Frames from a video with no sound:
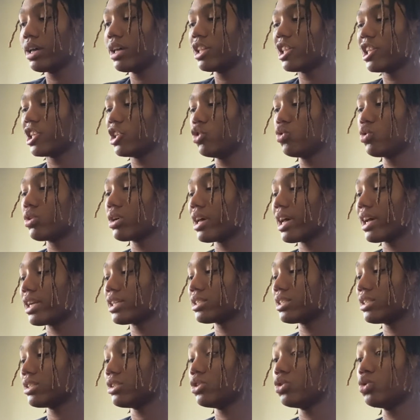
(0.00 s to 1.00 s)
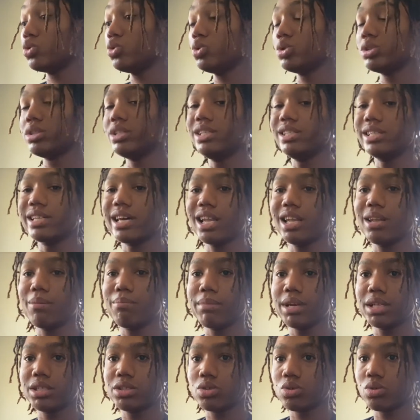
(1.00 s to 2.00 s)
then you can actually use these
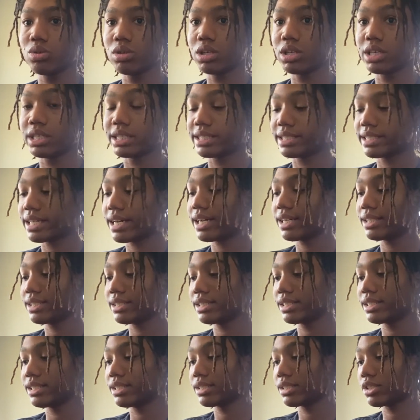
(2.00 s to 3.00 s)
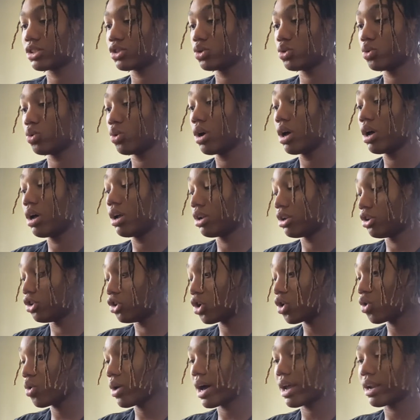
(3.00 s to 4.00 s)
elemental sciences to
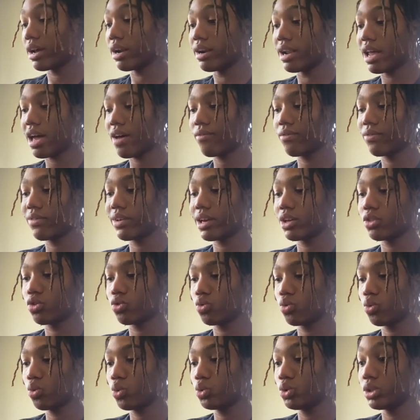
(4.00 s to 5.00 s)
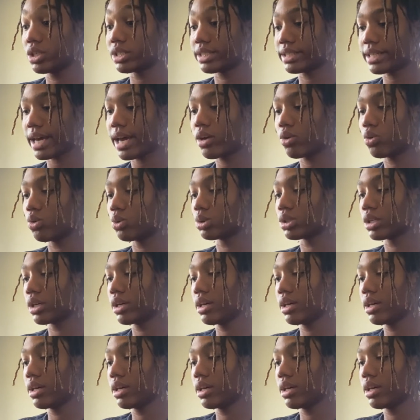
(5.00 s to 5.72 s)
know how to navigate through the cycles